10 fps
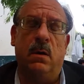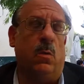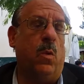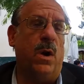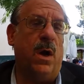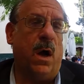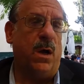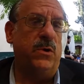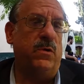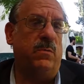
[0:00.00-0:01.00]

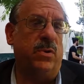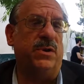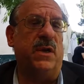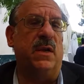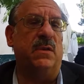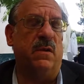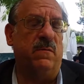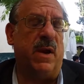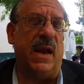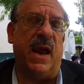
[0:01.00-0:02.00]
100% of
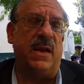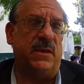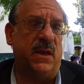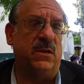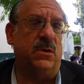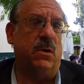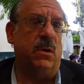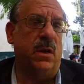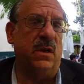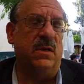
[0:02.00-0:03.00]
my assets,
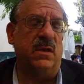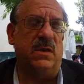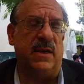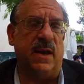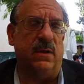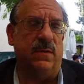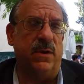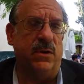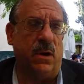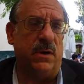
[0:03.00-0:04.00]
earnings, and
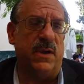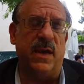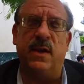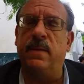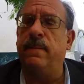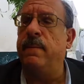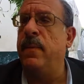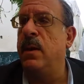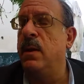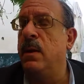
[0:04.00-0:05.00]
salaries are
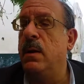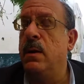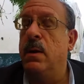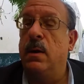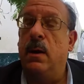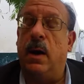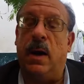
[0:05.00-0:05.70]
taken.